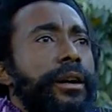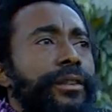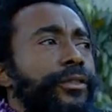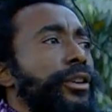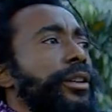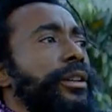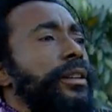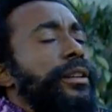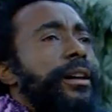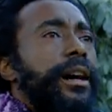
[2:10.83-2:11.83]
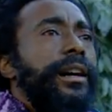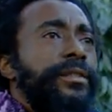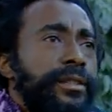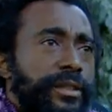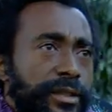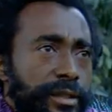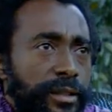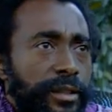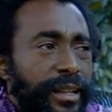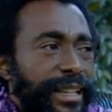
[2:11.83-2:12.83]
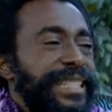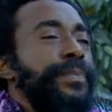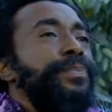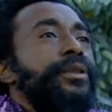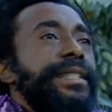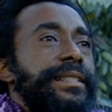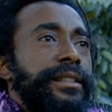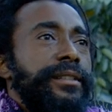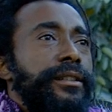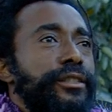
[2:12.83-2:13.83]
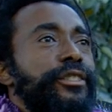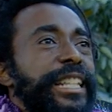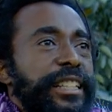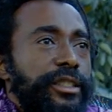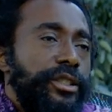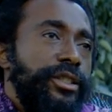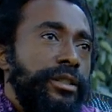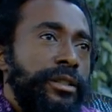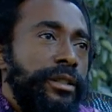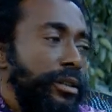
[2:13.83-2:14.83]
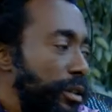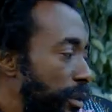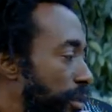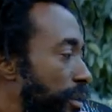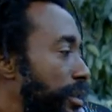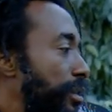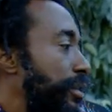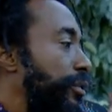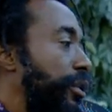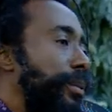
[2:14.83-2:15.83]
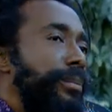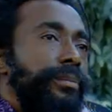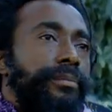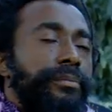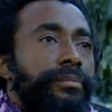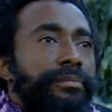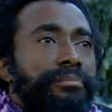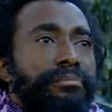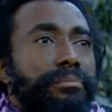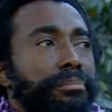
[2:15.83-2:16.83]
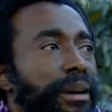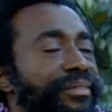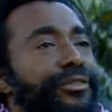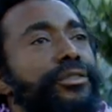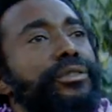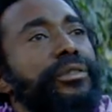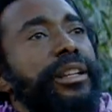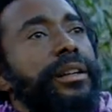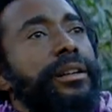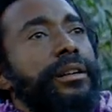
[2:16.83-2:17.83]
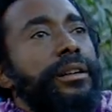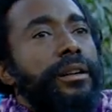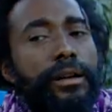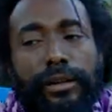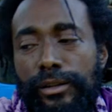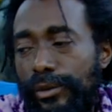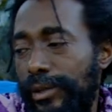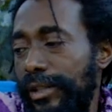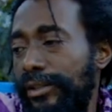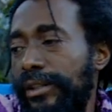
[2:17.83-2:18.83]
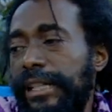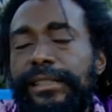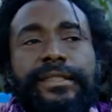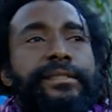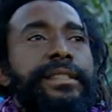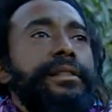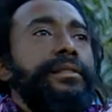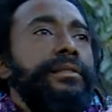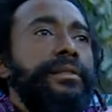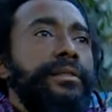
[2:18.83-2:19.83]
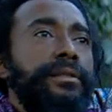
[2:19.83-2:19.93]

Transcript: of our actors expressing their range. From buffoonery all the way to that still